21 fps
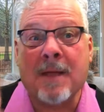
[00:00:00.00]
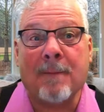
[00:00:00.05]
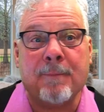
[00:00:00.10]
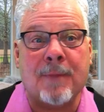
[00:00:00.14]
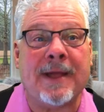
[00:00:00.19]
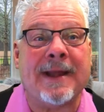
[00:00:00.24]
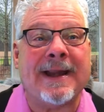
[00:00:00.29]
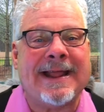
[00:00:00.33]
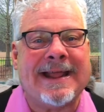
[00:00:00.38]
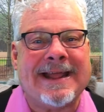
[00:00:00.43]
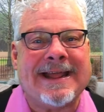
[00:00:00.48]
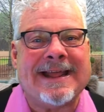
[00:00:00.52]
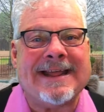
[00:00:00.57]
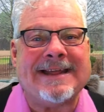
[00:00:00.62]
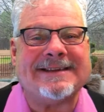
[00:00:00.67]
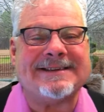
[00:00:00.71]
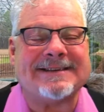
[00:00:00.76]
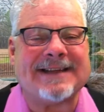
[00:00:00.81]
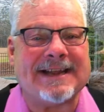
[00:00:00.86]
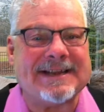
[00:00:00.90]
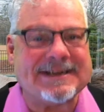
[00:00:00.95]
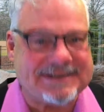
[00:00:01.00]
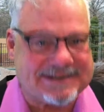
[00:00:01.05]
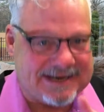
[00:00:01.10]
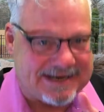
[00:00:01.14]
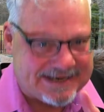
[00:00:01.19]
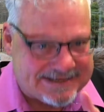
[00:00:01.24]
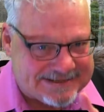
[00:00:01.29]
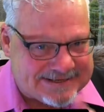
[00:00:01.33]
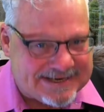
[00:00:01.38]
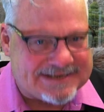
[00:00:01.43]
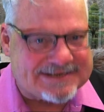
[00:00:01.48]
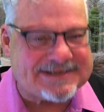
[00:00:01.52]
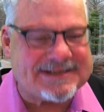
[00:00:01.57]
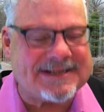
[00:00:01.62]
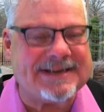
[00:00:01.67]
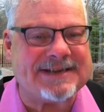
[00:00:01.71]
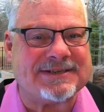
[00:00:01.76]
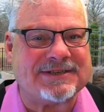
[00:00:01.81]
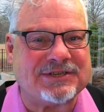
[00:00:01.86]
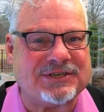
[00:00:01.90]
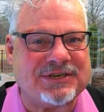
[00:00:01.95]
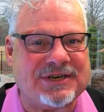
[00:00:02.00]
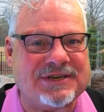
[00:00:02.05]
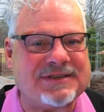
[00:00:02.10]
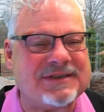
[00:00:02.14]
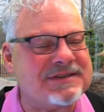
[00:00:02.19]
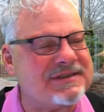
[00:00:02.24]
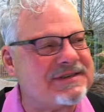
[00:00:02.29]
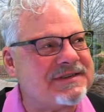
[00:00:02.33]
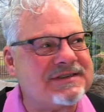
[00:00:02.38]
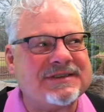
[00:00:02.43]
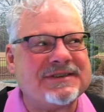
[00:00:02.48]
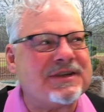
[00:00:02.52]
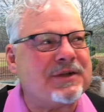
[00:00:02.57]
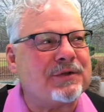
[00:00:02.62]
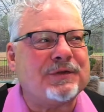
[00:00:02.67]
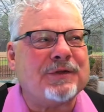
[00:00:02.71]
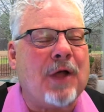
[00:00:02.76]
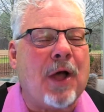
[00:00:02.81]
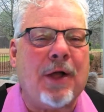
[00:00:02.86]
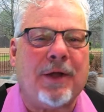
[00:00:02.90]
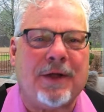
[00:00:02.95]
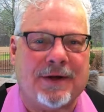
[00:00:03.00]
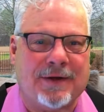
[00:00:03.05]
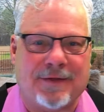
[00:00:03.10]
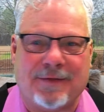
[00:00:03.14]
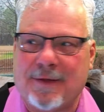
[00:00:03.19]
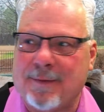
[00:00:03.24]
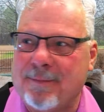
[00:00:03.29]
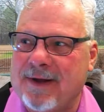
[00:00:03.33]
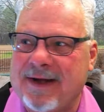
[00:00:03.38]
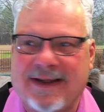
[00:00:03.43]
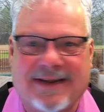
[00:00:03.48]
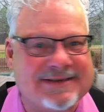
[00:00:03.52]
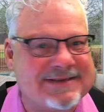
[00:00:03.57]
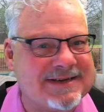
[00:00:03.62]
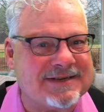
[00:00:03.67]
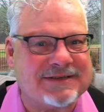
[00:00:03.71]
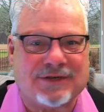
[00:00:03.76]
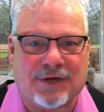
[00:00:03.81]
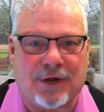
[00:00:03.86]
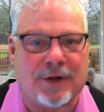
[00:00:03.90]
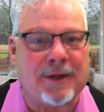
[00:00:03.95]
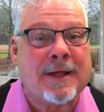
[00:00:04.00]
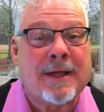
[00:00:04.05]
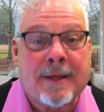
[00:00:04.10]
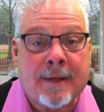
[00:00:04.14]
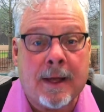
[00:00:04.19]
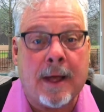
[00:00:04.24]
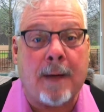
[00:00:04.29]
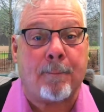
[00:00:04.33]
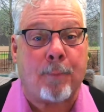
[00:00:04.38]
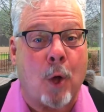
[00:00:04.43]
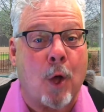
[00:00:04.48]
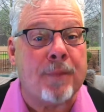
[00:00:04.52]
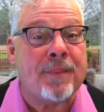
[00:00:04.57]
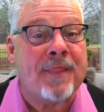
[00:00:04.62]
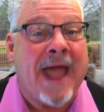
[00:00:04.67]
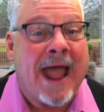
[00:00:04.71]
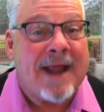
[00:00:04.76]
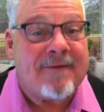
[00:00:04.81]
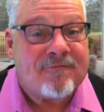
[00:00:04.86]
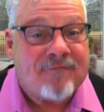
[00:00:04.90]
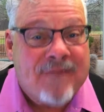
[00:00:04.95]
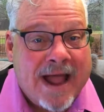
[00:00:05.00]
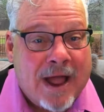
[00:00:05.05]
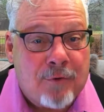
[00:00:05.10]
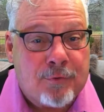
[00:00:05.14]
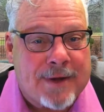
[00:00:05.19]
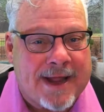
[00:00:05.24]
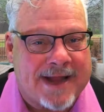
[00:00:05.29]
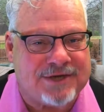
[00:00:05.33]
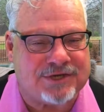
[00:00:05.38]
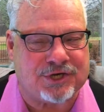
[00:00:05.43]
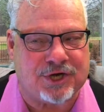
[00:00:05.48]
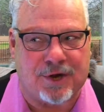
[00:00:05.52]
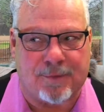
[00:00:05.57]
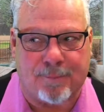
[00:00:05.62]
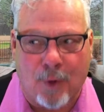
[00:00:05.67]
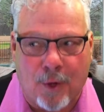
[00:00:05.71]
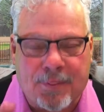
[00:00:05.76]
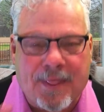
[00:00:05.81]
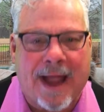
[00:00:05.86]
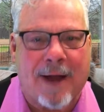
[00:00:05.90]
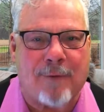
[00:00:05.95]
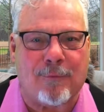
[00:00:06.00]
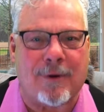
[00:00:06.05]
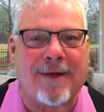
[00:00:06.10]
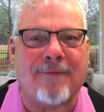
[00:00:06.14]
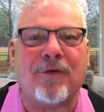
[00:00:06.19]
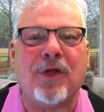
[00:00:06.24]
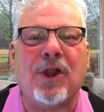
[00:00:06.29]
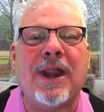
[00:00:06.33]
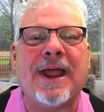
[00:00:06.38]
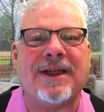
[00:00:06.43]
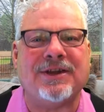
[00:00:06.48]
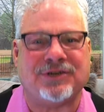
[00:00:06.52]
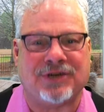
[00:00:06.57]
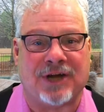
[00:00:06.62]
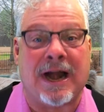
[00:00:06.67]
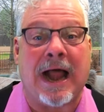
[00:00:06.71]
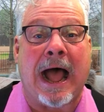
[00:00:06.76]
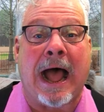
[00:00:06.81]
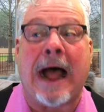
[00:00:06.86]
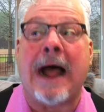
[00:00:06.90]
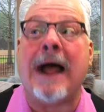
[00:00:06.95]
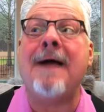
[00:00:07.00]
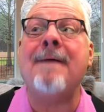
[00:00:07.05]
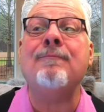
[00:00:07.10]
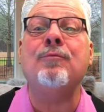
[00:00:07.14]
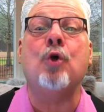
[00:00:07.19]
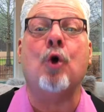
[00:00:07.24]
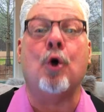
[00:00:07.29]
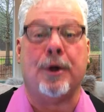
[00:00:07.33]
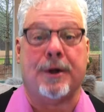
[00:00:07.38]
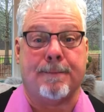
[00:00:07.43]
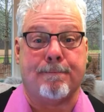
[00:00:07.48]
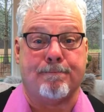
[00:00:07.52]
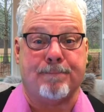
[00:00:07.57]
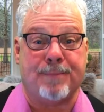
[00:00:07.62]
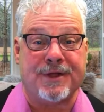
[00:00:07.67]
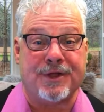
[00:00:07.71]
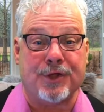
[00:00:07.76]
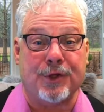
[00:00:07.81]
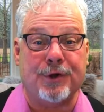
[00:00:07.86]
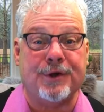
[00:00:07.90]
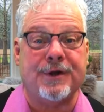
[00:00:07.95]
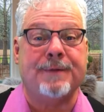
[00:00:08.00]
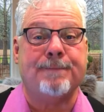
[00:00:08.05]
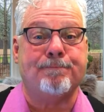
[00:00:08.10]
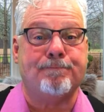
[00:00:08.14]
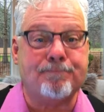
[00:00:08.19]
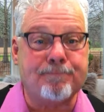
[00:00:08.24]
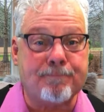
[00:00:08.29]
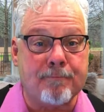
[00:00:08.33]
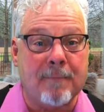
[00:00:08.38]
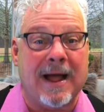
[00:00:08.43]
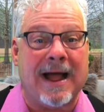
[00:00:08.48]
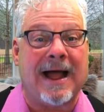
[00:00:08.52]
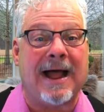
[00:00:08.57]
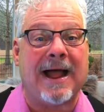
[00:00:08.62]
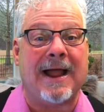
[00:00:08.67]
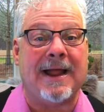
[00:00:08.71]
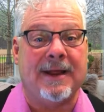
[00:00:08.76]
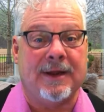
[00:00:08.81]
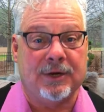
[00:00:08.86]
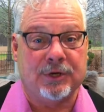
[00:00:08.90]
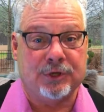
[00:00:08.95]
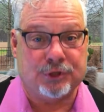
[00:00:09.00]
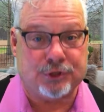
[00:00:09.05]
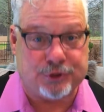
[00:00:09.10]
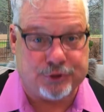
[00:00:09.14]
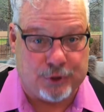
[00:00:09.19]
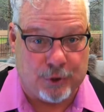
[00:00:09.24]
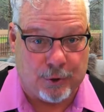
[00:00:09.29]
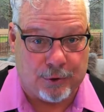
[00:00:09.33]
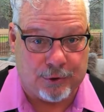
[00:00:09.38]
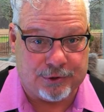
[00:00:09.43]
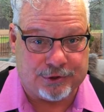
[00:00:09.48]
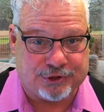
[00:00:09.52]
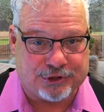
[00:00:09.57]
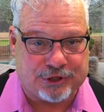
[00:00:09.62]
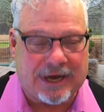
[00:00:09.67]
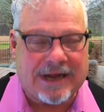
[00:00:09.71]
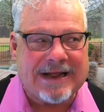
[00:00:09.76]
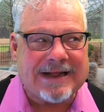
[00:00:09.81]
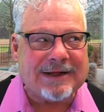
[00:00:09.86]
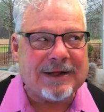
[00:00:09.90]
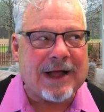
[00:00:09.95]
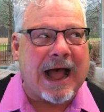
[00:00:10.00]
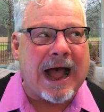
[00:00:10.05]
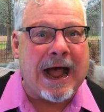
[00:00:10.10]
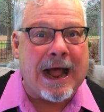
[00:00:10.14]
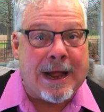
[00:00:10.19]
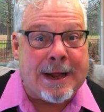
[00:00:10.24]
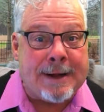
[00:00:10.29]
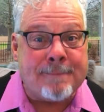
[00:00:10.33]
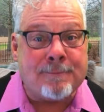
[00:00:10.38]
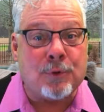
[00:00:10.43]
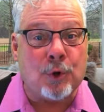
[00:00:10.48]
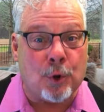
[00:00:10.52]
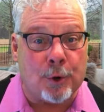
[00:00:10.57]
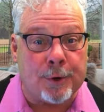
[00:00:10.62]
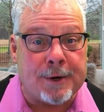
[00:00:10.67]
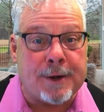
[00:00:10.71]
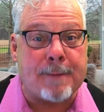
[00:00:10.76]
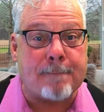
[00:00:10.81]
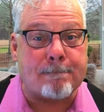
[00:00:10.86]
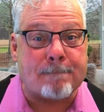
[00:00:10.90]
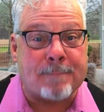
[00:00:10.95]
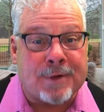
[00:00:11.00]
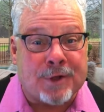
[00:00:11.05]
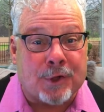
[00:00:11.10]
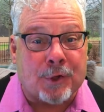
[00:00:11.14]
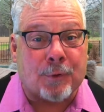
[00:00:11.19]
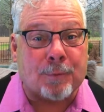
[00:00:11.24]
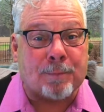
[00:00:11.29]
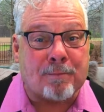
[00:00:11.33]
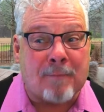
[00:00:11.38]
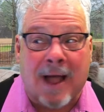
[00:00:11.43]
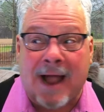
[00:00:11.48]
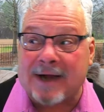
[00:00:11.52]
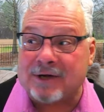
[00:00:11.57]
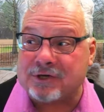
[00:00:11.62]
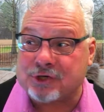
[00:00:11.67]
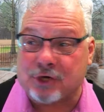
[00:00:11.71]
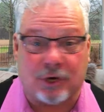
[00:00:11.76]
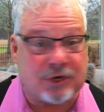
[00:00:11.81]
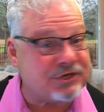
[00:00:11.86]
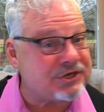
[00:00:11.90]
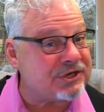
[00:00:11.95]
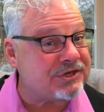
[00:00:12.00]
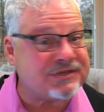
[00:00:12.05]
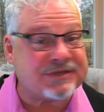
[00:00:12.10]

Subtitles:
But he says this, Jesus is still talking to them, and he says, look, upon that foundation, upon that revelation, I'm going to build my church. I'm going to build my church.